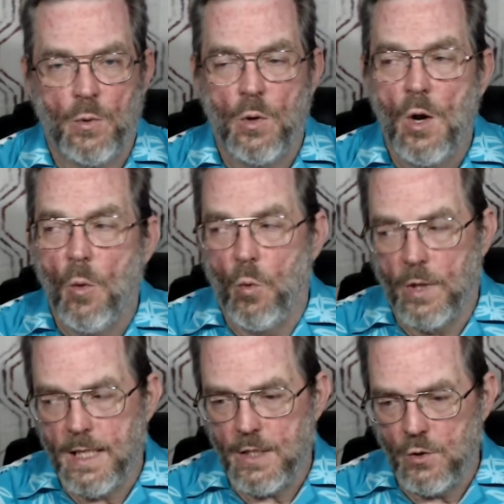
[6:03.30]
will get
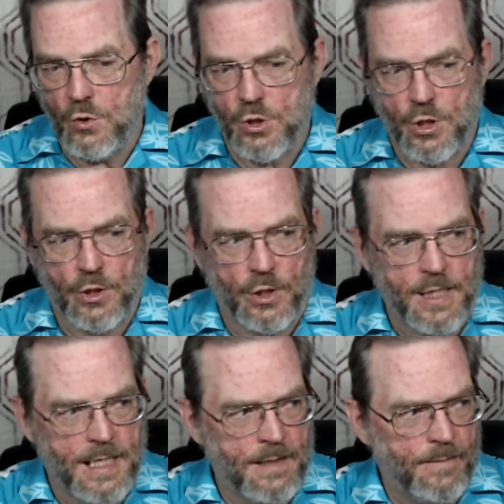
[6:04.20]
used to
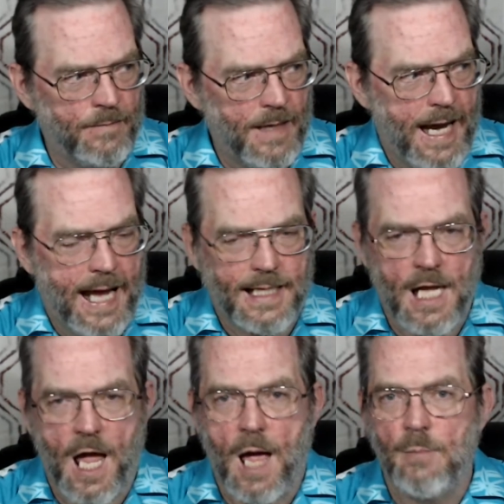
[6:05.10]
looking at the
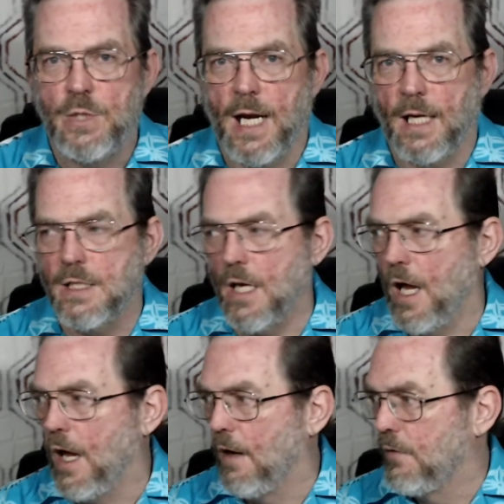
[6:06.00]
objects
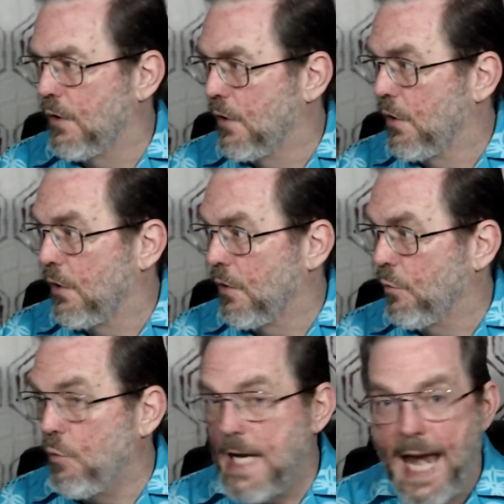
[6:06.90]
of
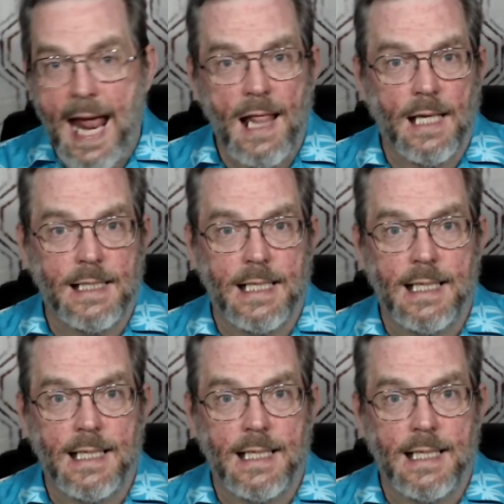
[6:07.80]
reality.